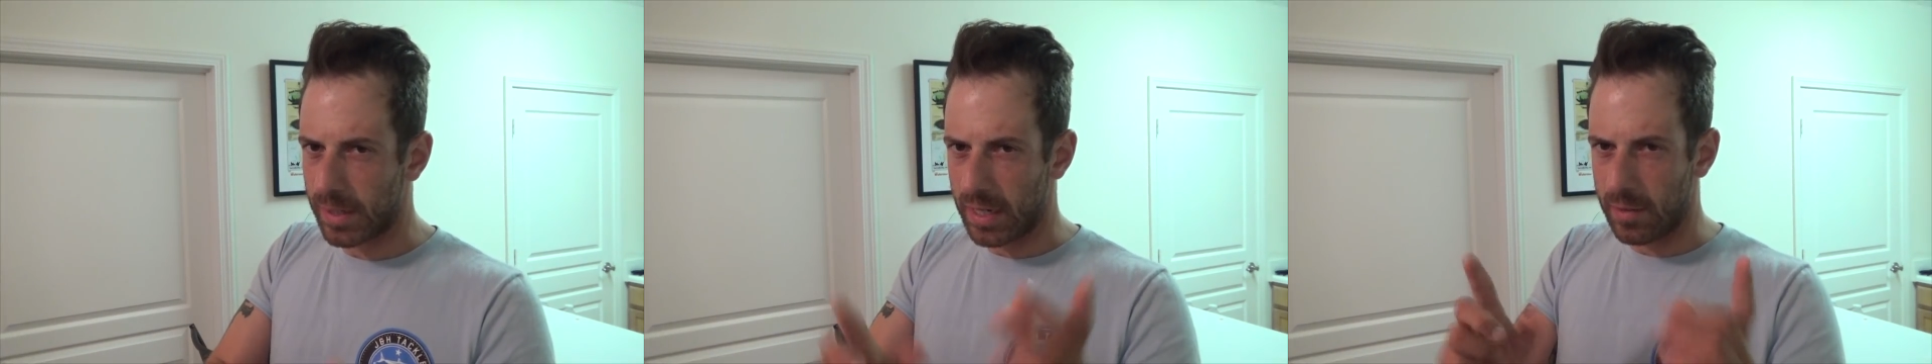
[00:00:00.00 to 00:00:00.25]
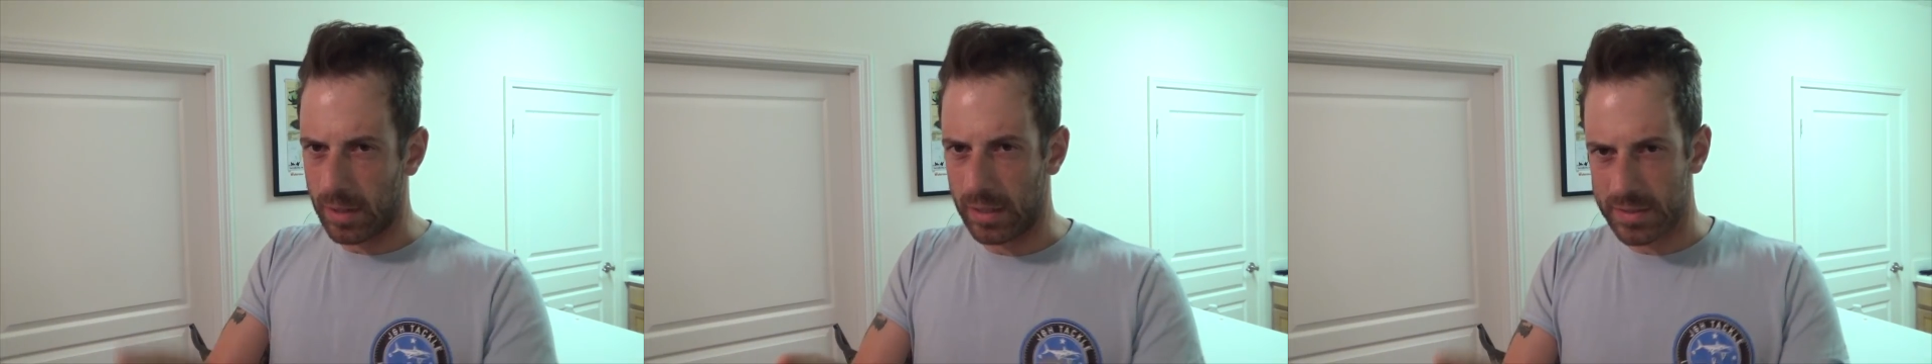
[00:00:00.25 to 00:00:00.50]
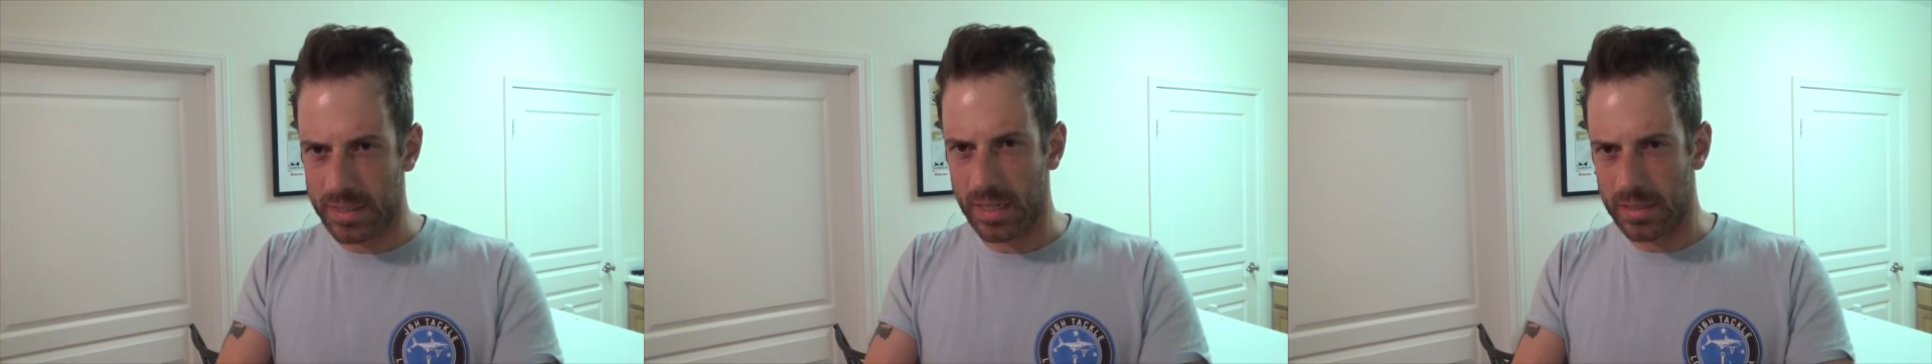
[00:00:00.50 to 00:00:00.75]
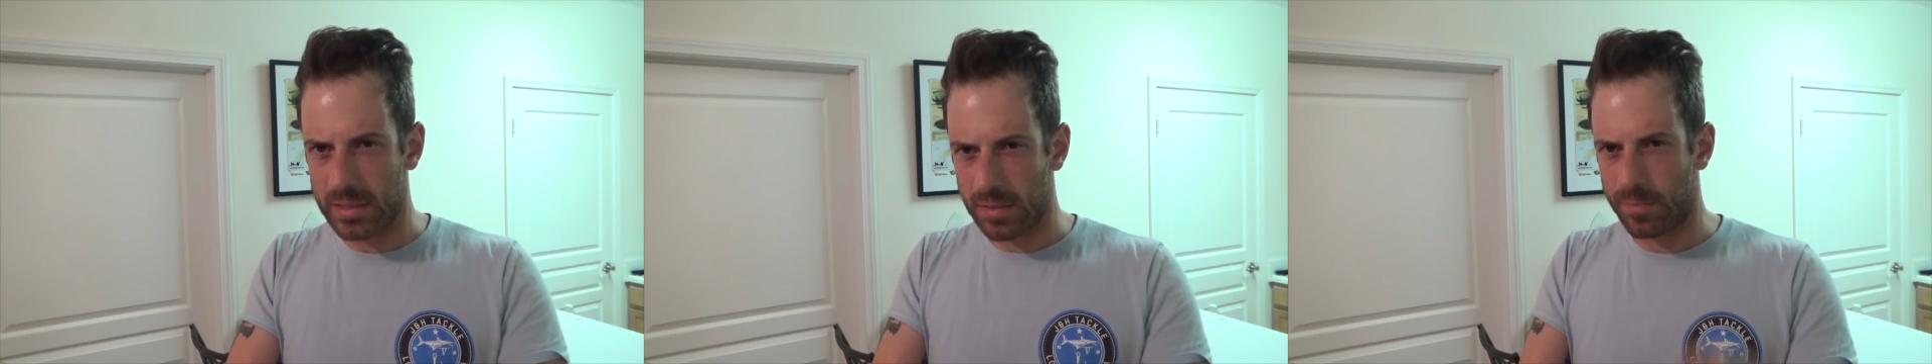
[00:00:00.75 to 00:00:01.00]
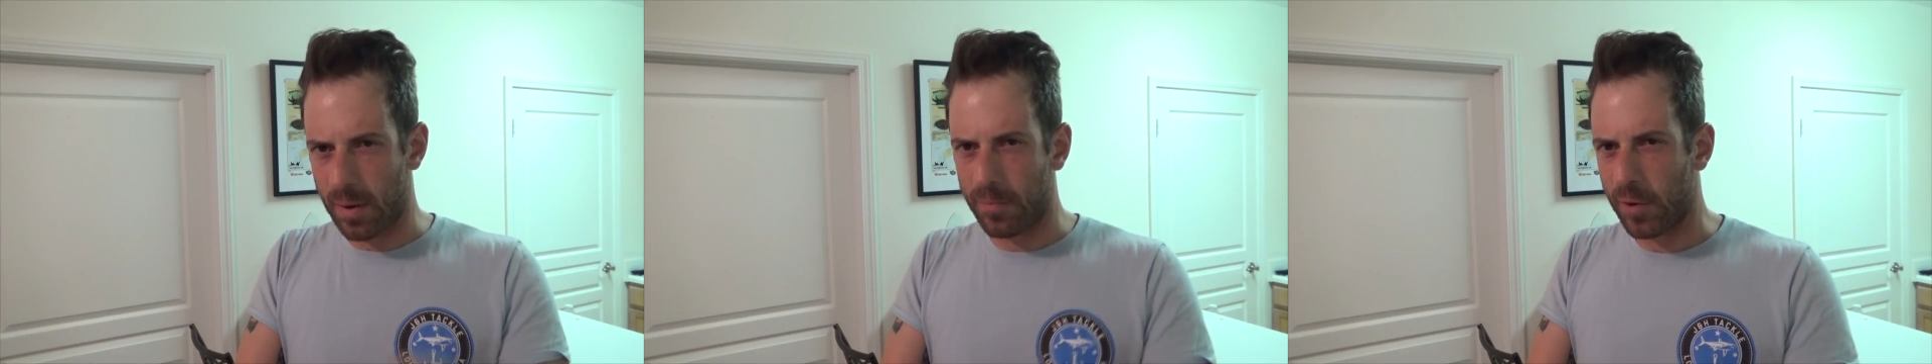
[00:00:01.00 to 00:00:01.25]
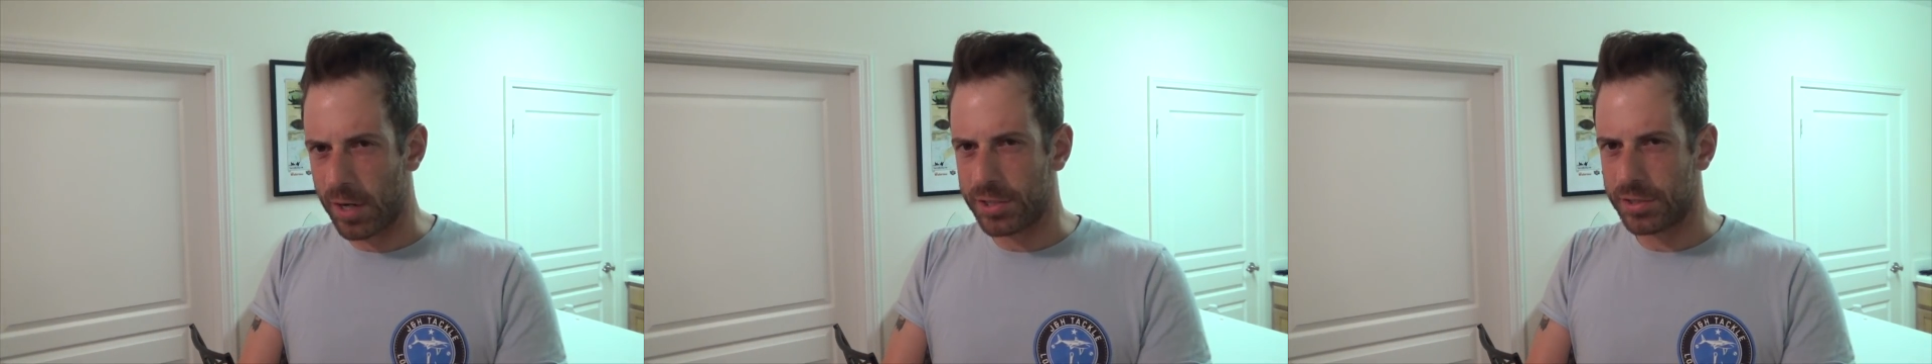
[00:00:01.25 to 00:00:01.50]
But anyway, let's get into the
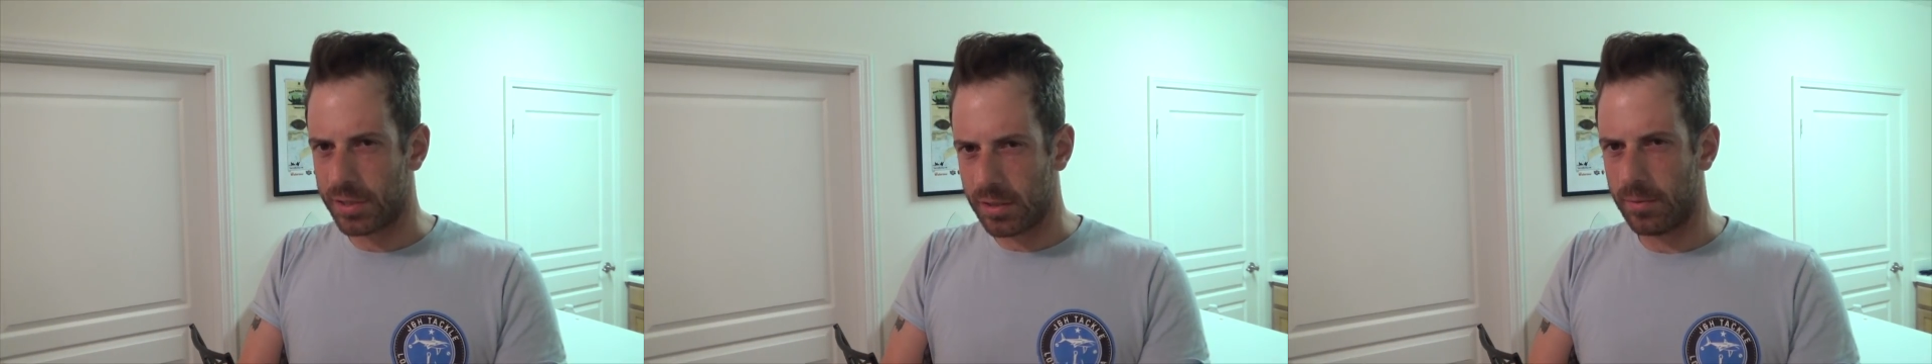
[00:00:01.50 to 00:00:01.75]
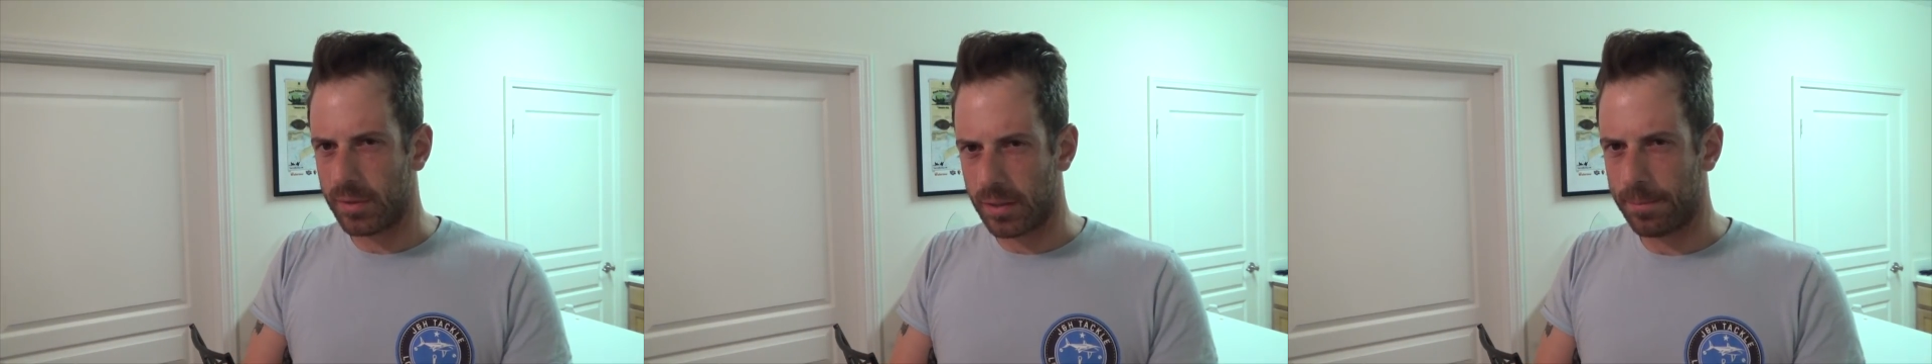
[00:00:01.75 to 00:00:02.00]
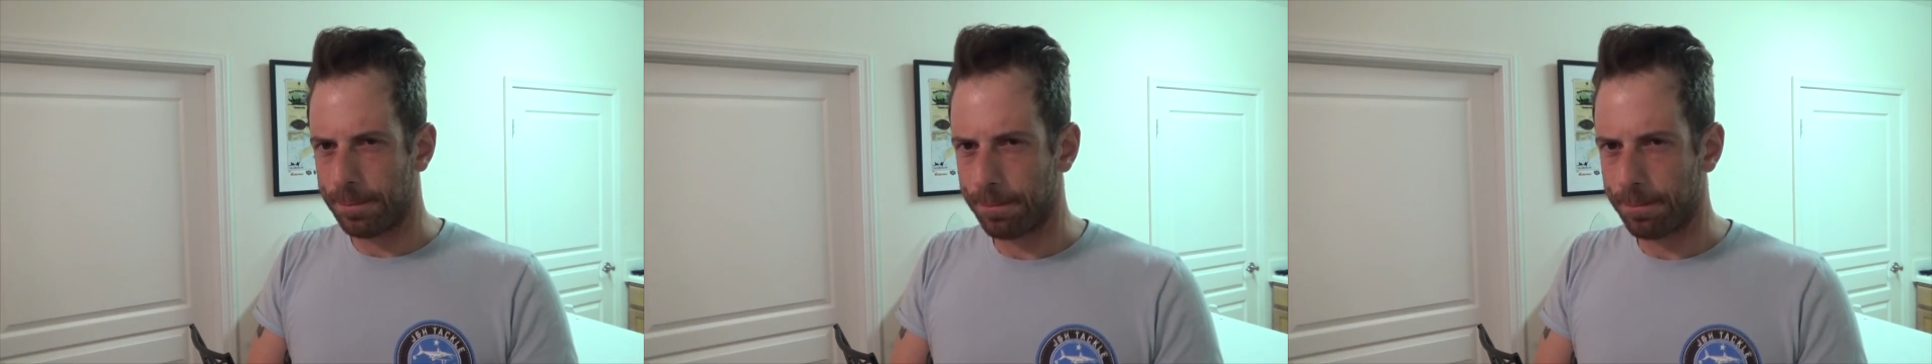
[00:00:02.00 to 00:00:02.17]
preparation. Here we go.